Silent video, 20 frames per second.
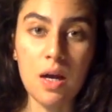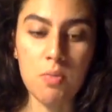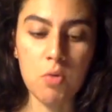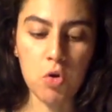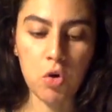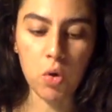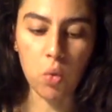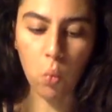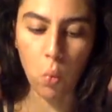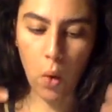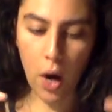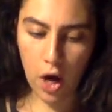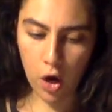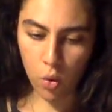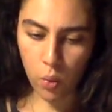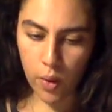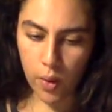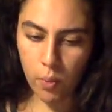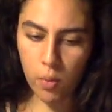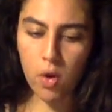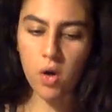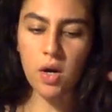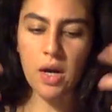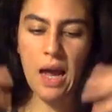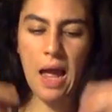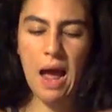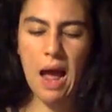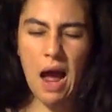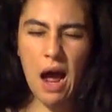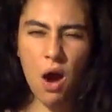I'm hearing where we work,
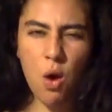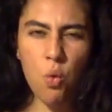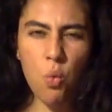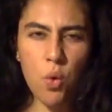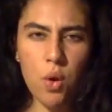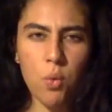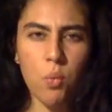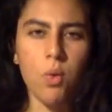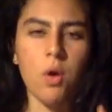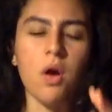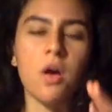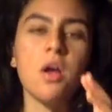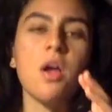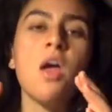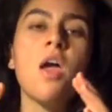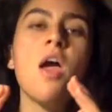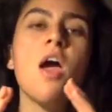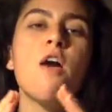how we work,